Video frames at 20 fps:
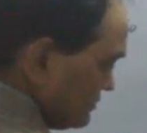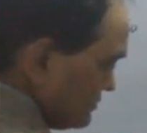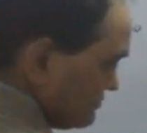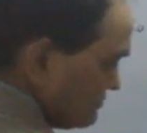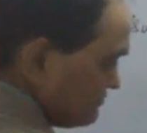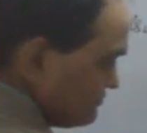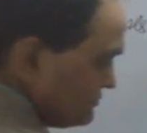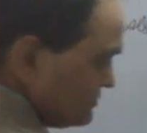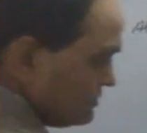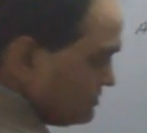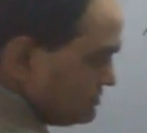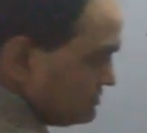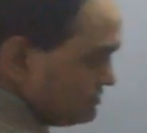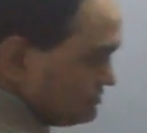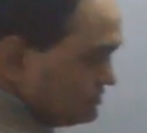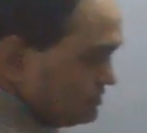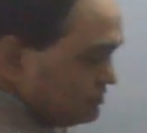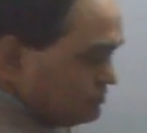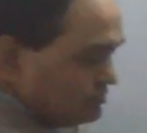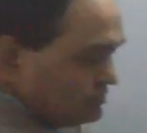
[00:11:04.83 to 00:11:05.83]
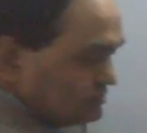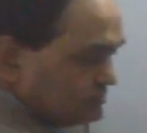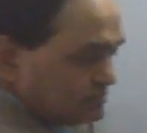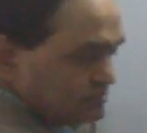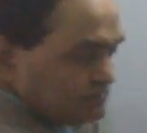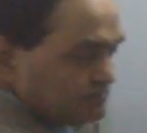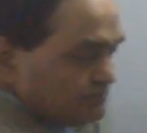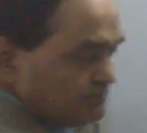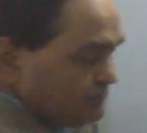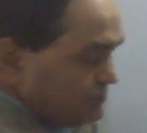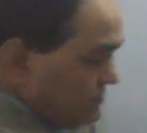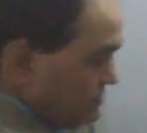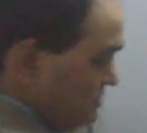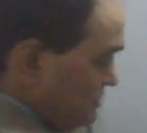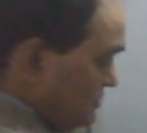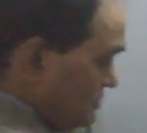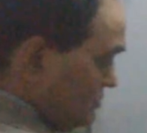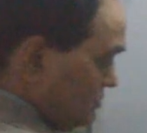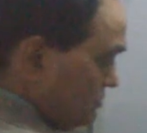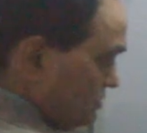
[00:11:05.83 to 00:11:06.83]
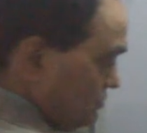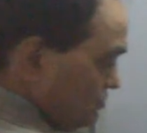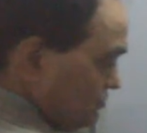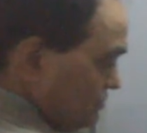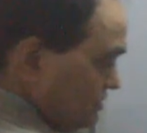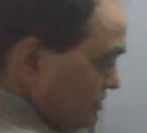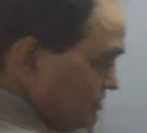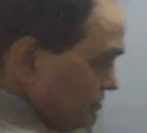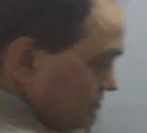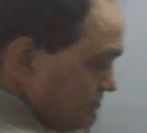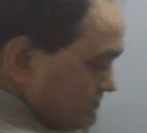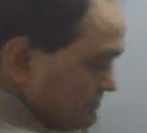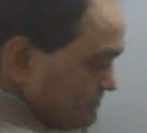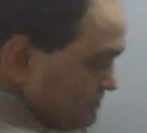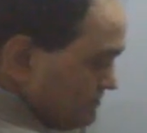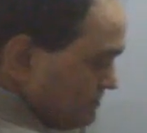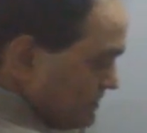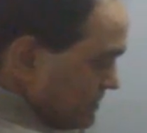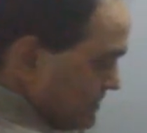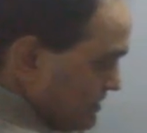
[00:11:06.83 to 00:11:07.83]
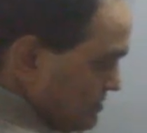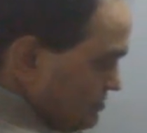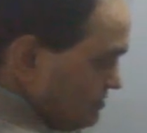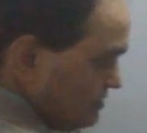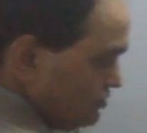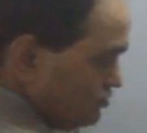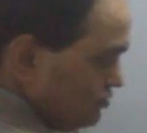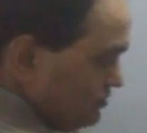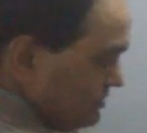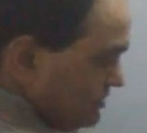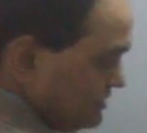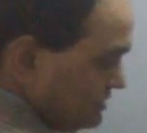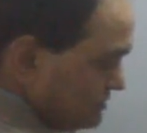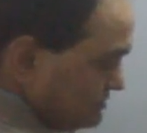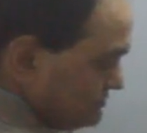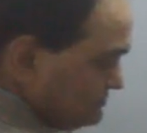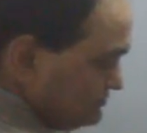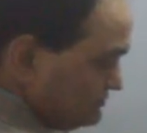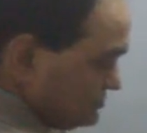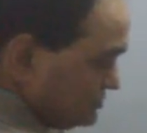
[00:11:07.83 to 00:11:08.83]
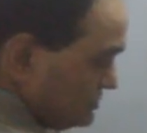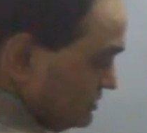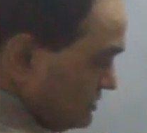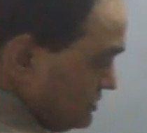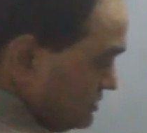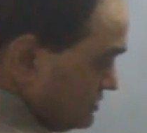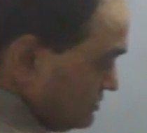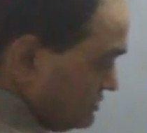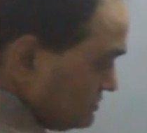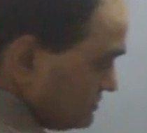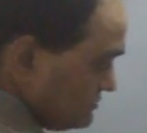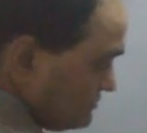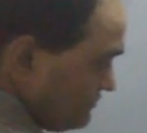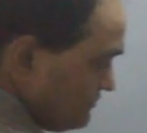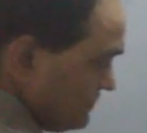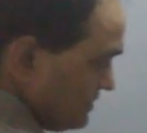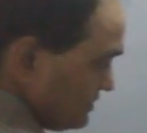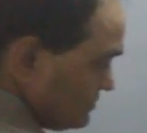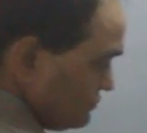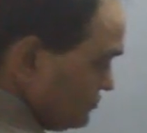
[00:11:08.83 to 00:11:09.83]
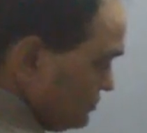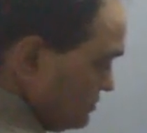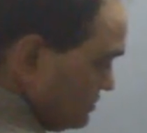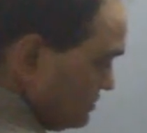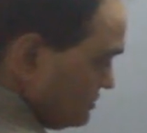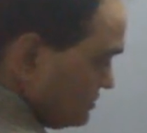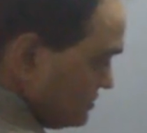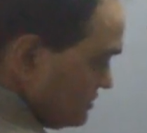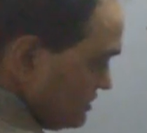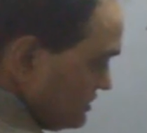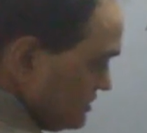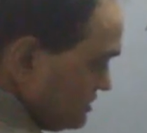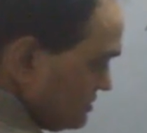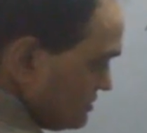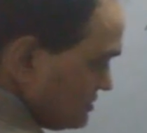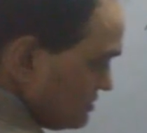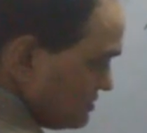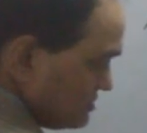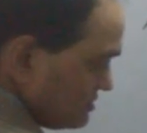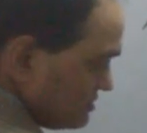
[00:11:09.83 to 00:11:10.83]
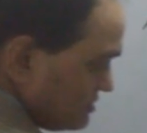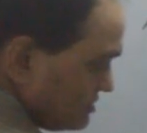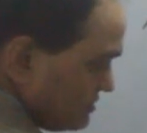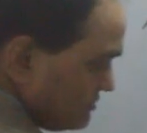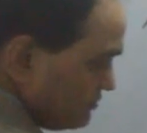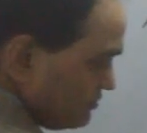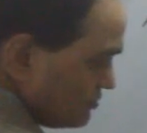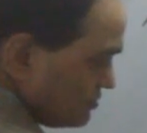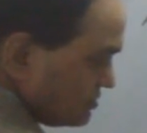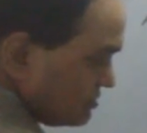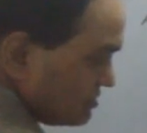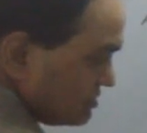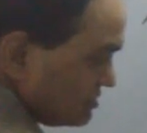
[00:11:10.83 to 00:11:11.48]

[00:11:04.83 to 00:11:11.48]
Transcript: is equal to this. Now here, what do we get? This factorial n upon